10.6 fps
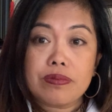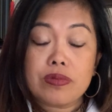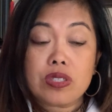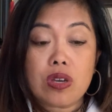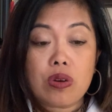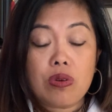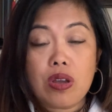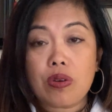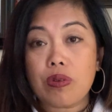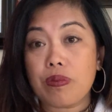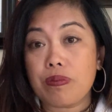So,
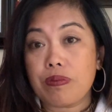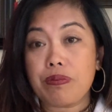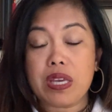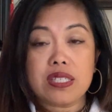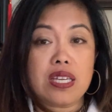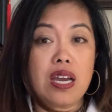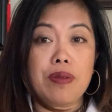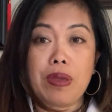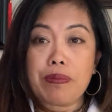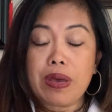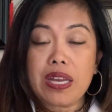because they got to
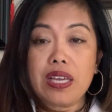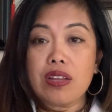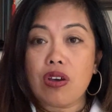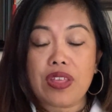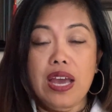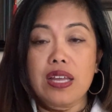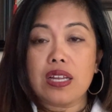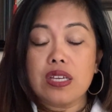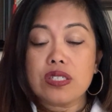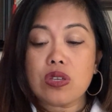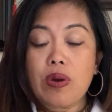make money and all that.
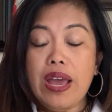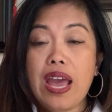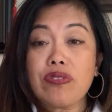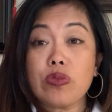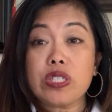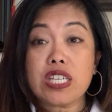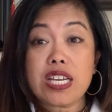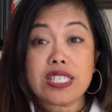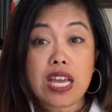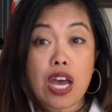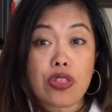So I have to
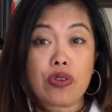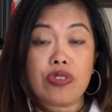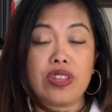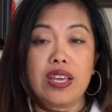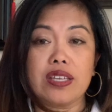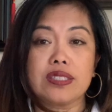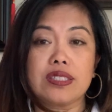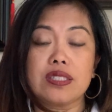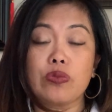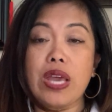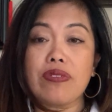adjust other things.
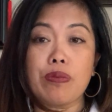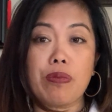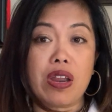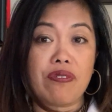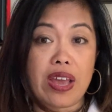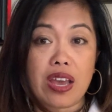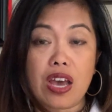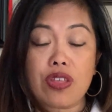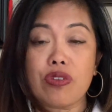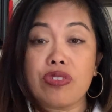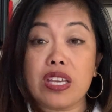We have to modify
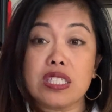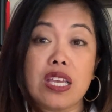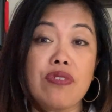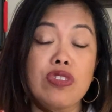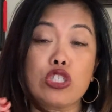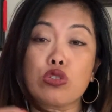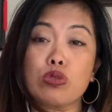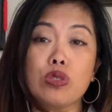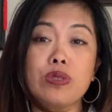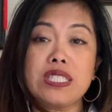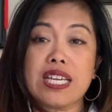other things. If the
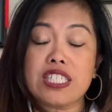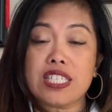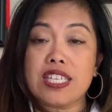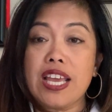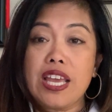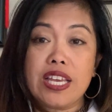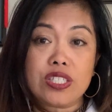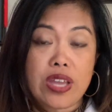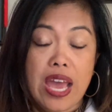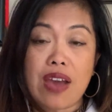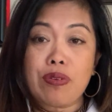true intention is to
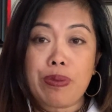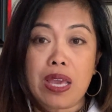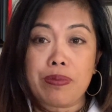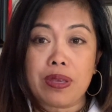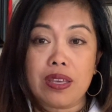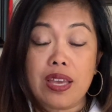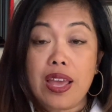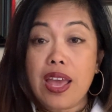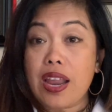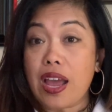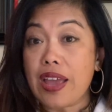have a baby,
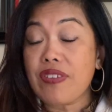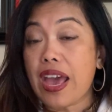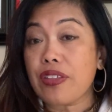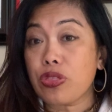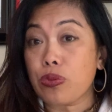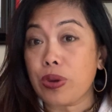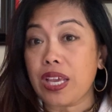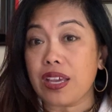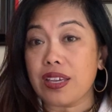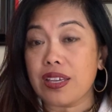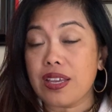and I've had
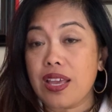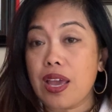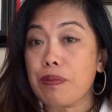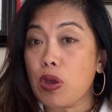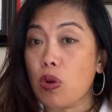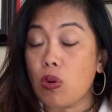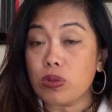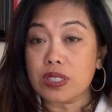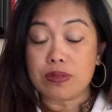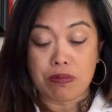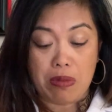3, and
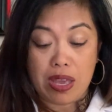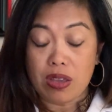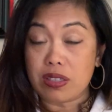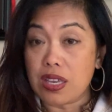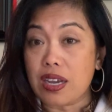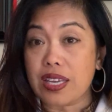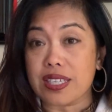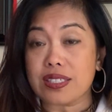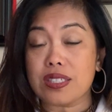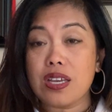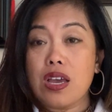my youngest,